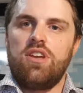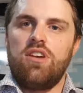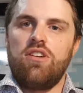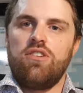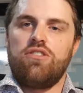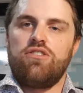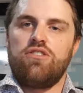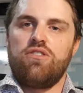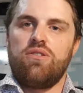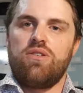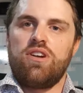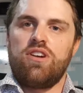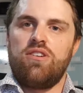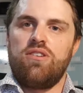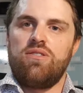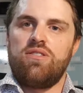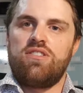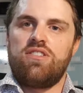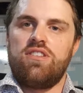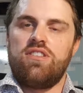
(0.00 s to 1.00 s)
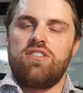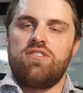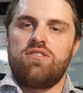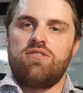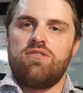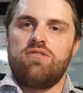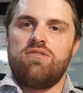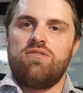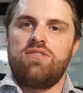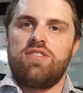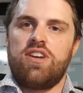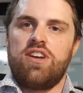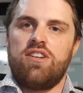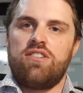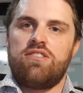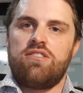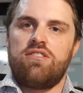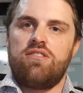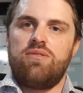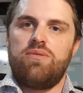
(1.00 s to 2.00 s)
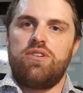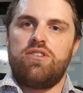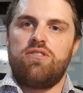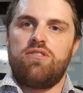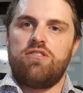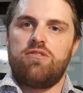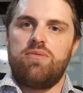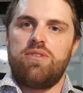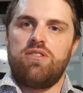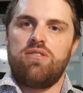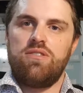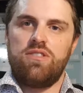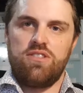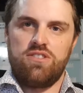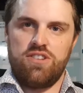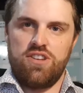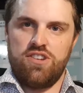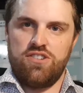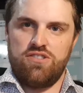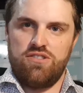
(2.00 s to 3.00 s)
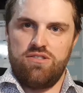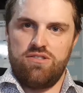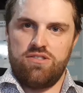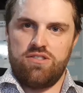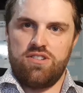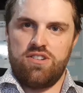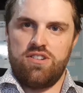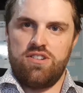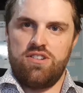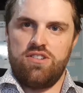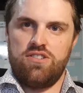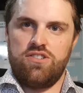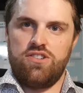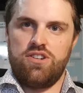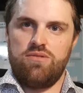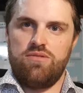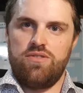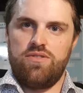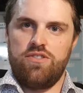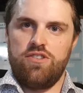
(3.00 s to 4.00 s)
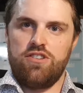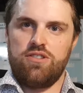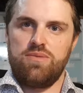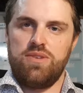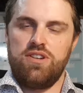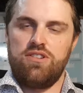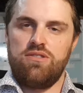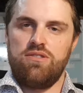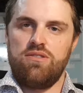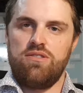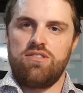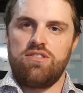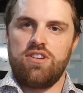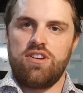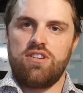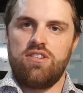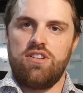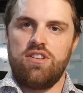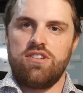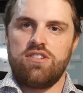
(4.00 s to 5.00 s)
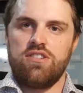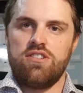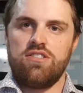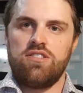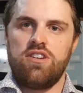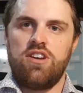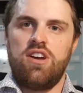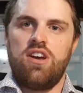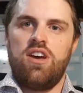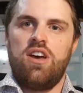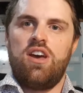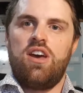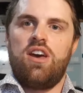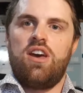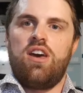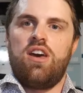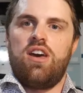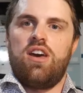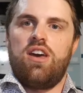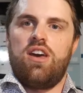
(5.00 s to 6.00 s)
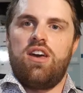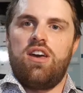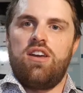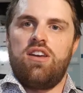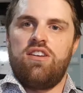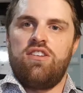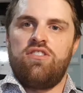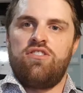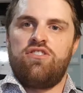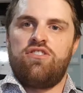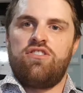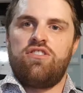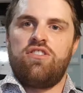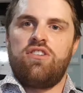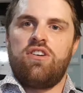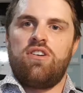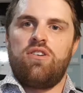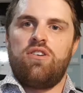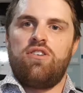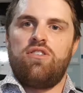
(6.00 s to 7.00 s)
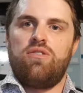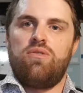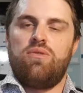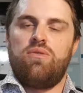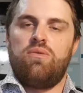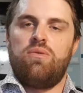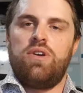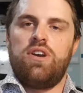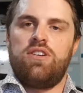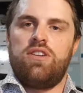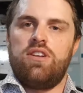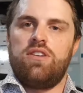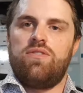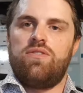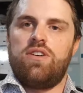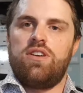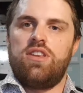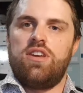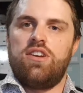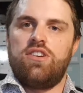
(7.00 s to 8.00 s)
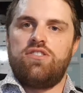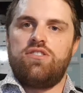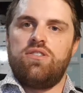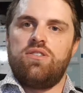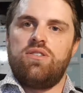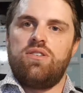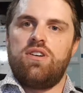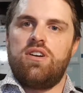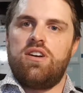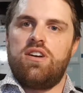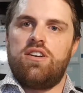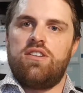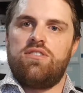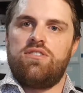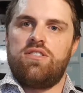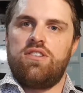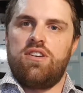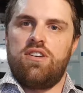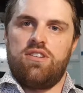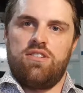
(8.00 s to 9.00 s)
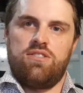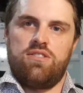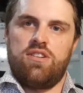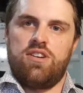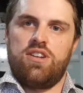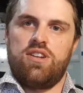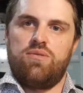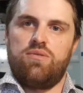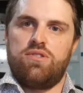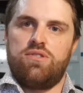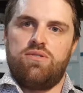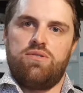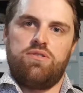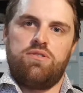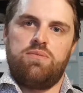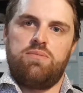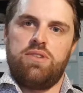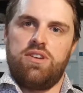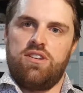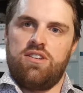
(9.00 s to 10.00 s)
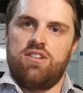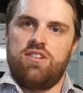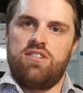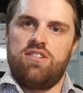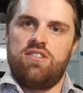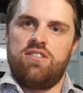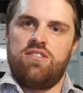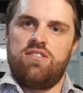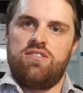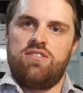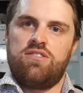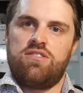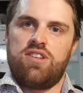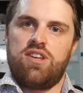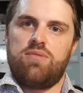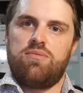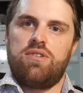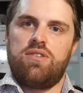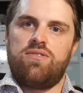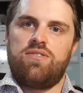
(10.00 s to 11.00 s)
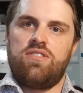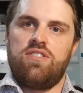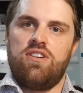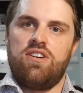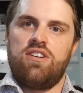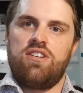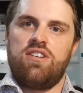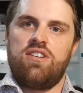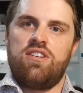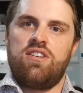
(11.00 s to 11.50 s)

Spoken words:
So I go and see the school counselor, and we talk about all these issues, and she refers me to a psychologist. And we identify the issue as anxiety, which is a big step. I've got